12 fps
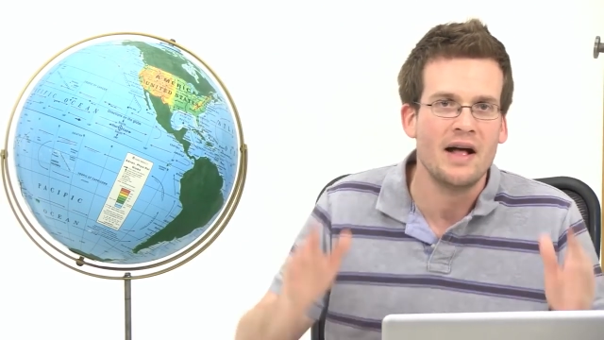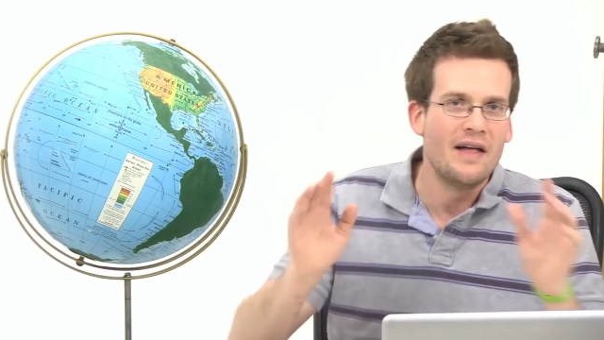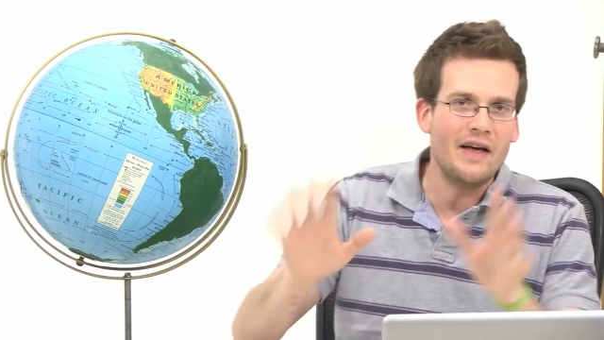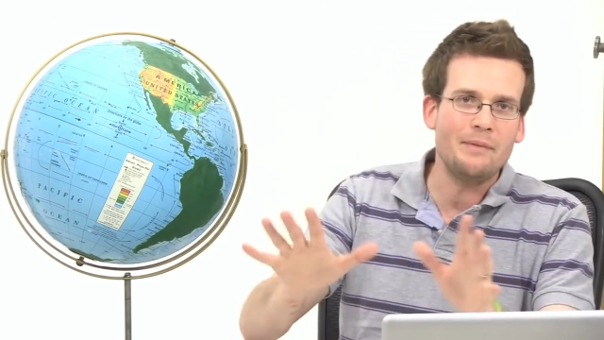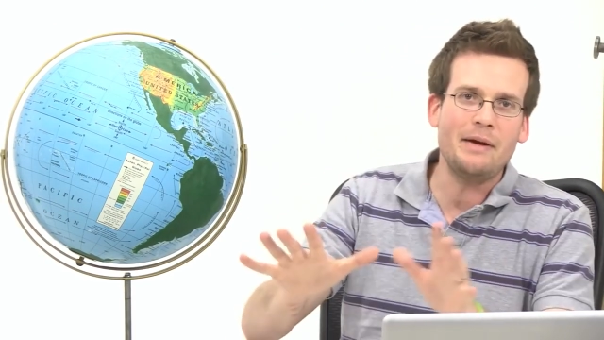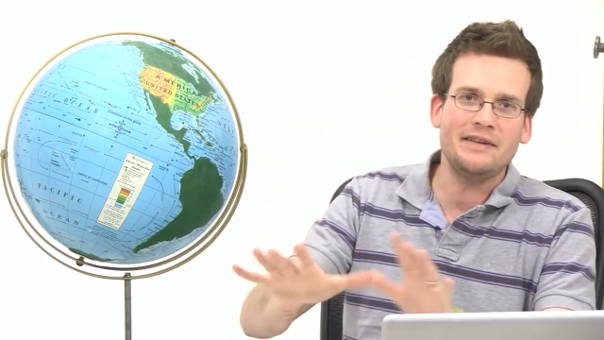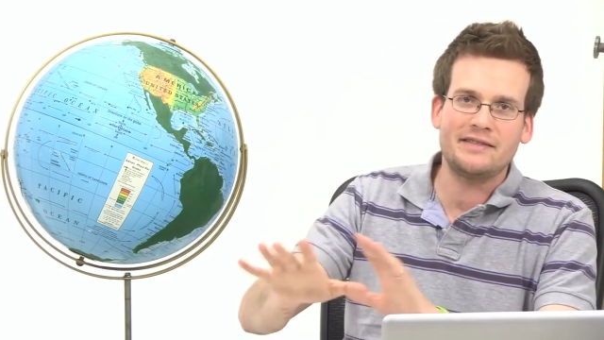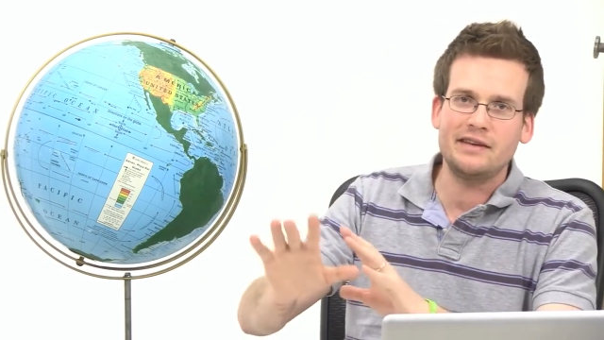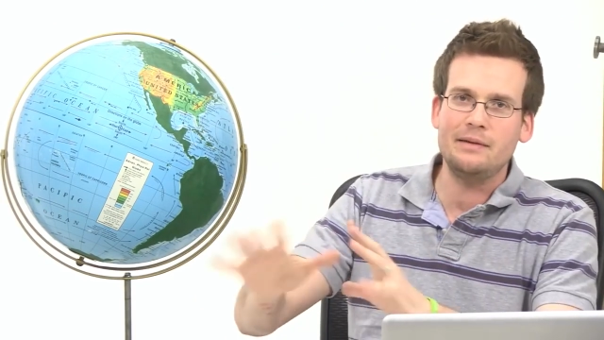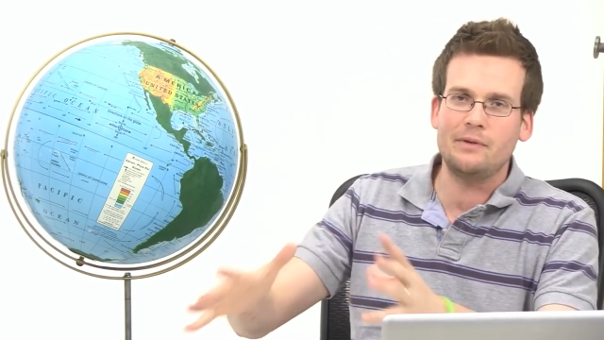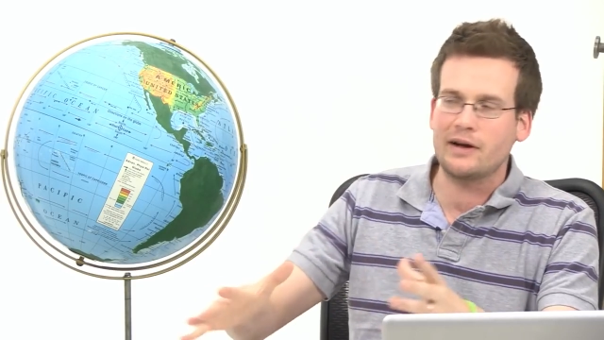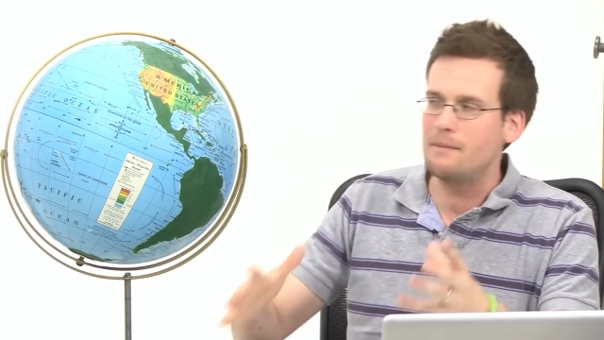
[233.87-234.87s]
That may
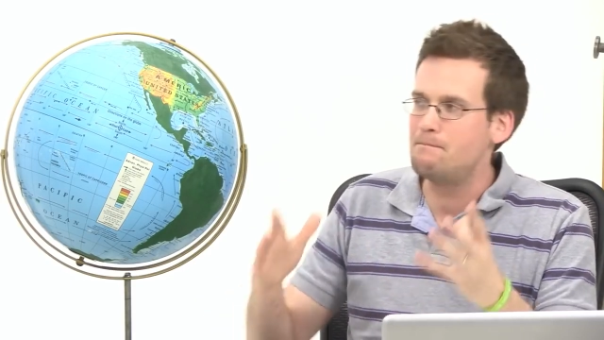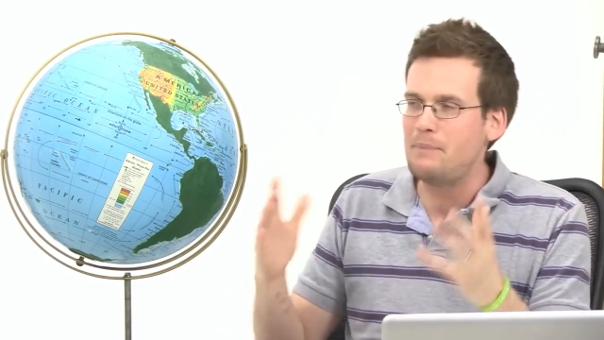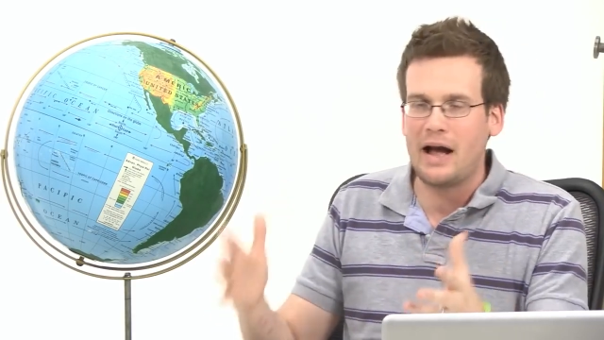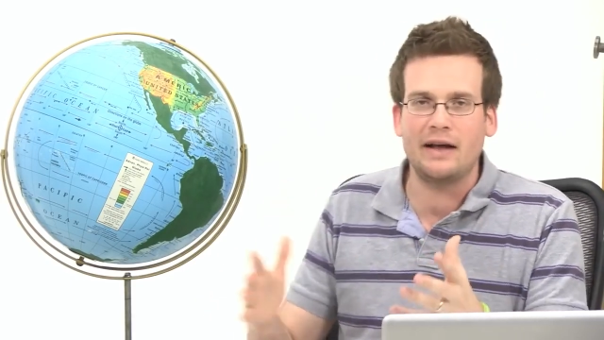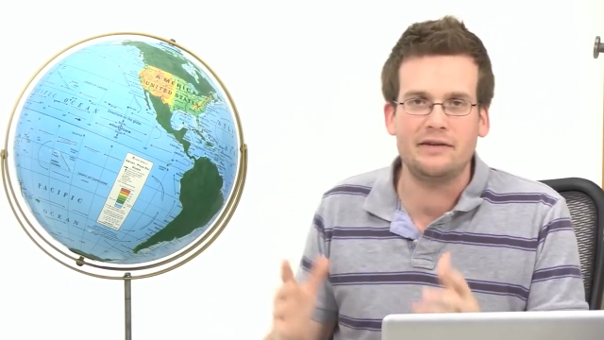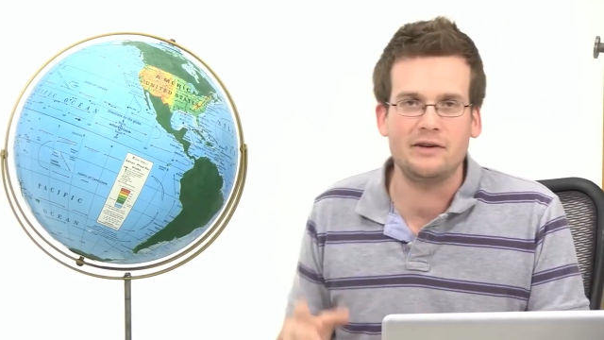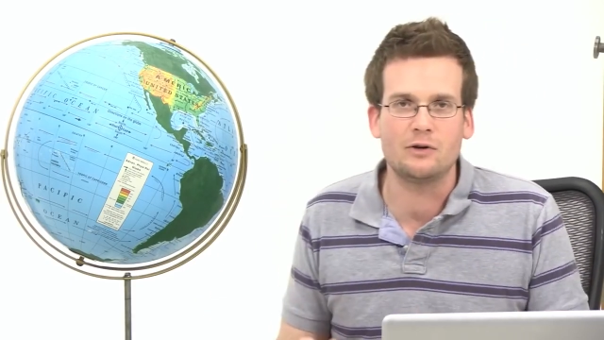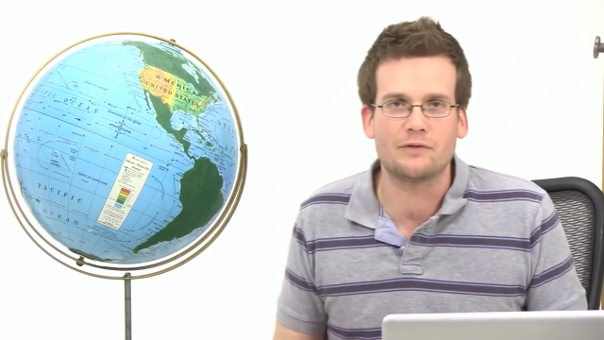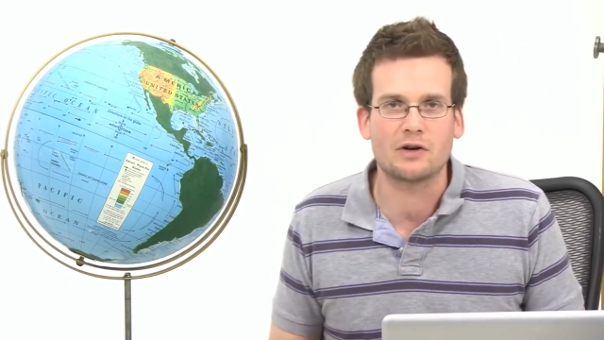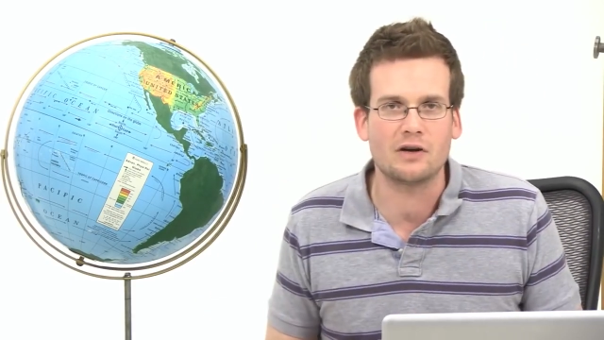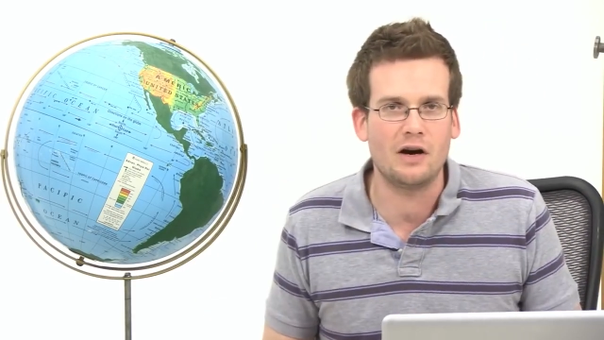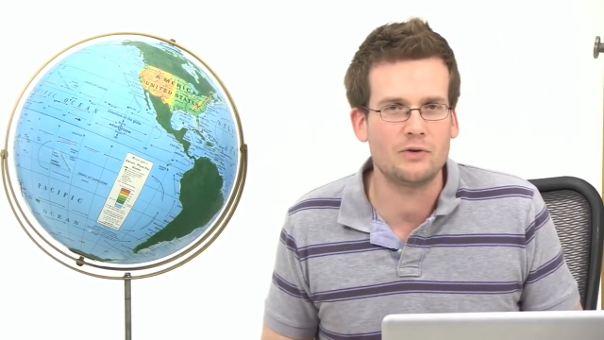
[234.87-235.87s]
seem like a bad deal
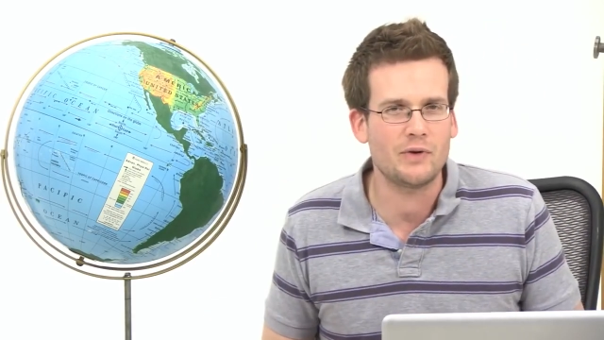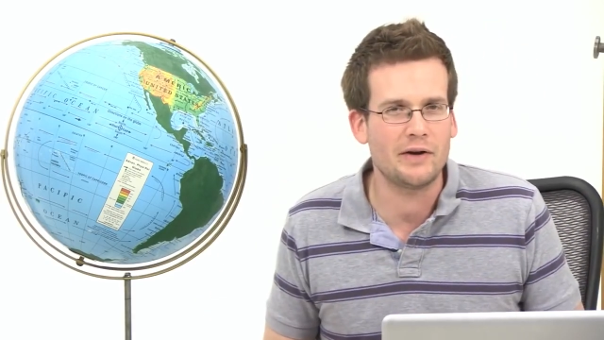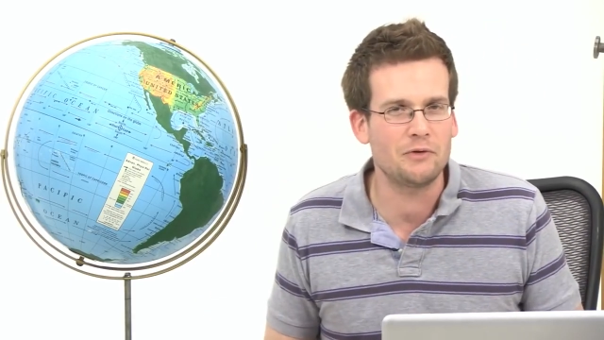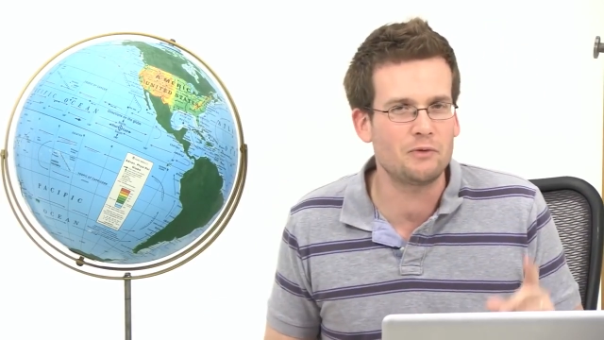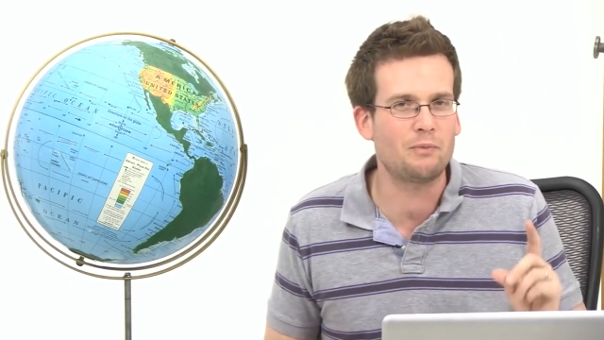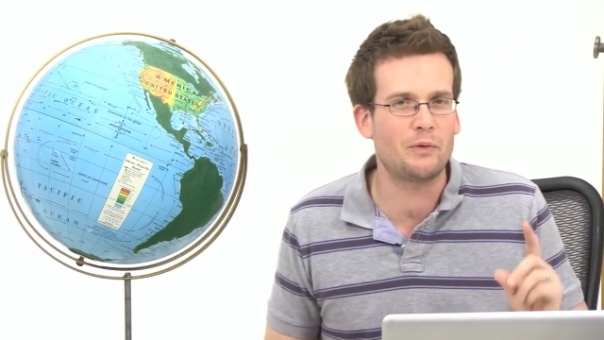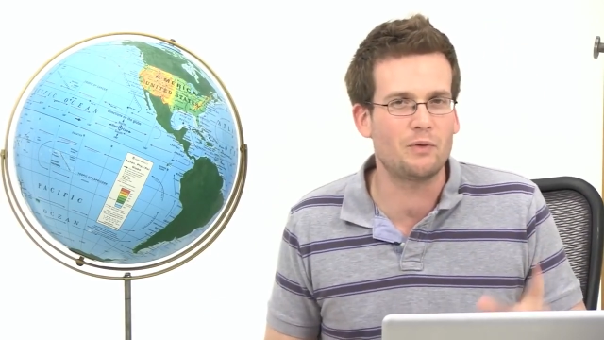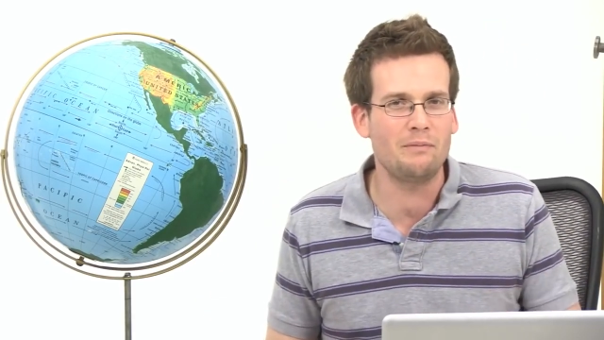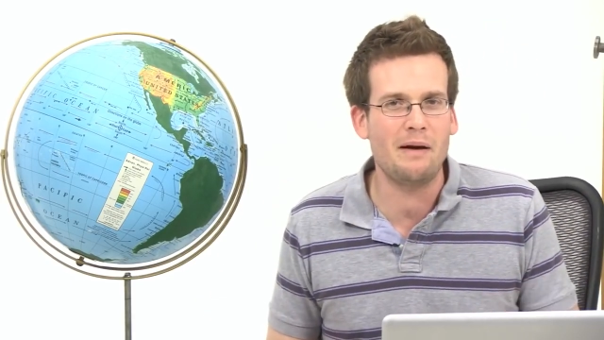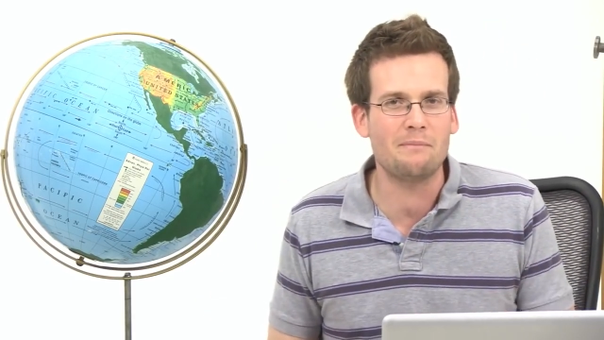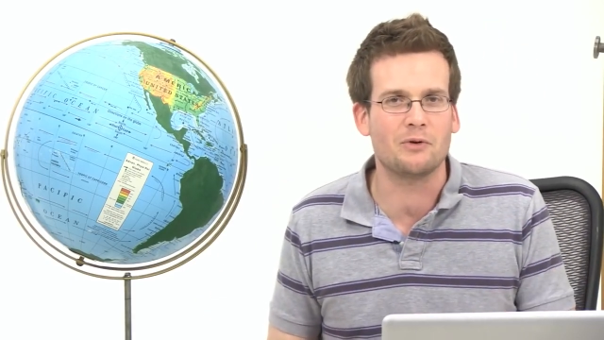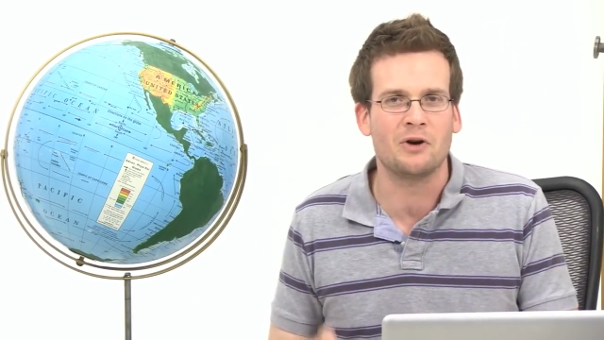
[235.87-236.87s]
for contractors, but
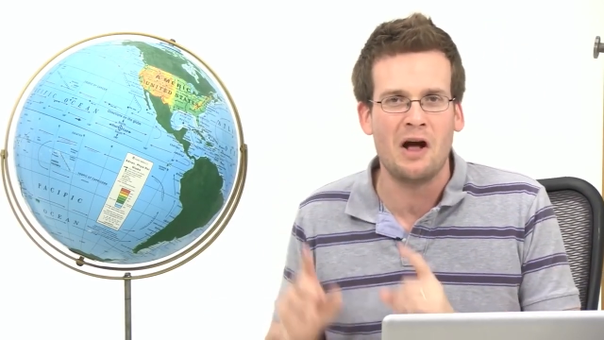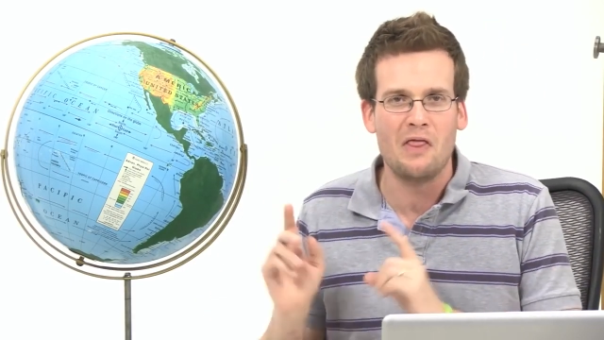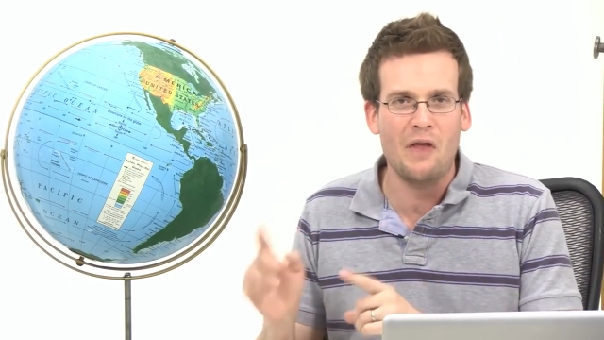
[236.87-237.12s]
remember,